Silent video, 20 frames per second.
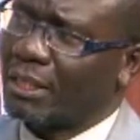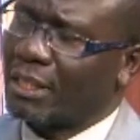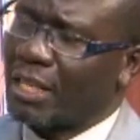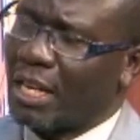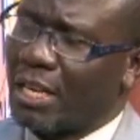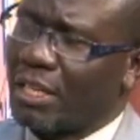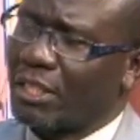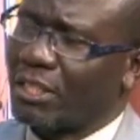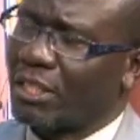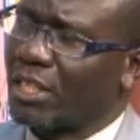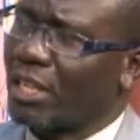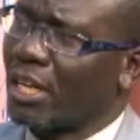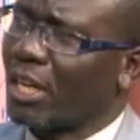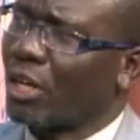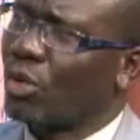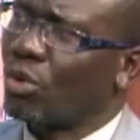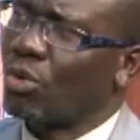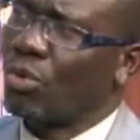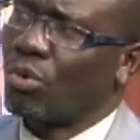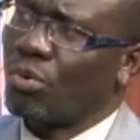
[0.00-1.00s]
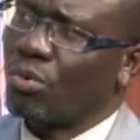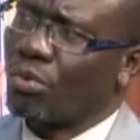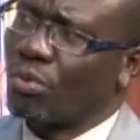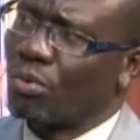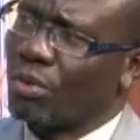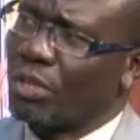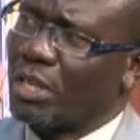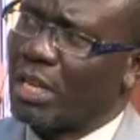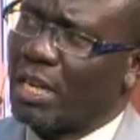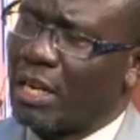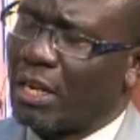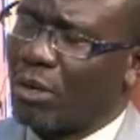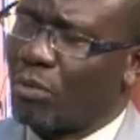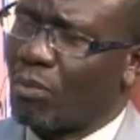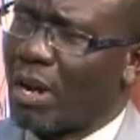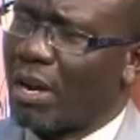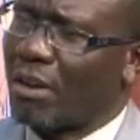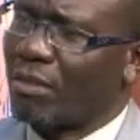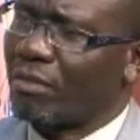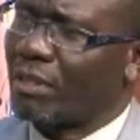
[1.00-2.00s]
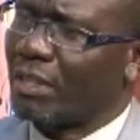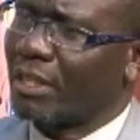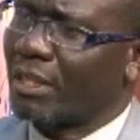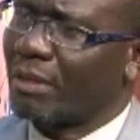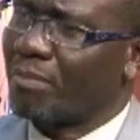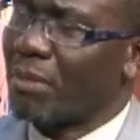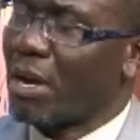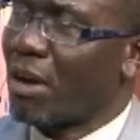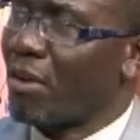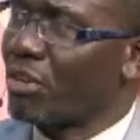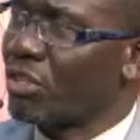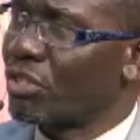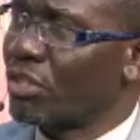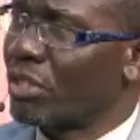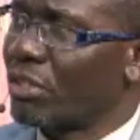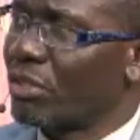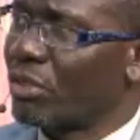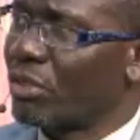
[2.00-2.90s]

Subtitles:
That is in Nakuru, in one of the parishes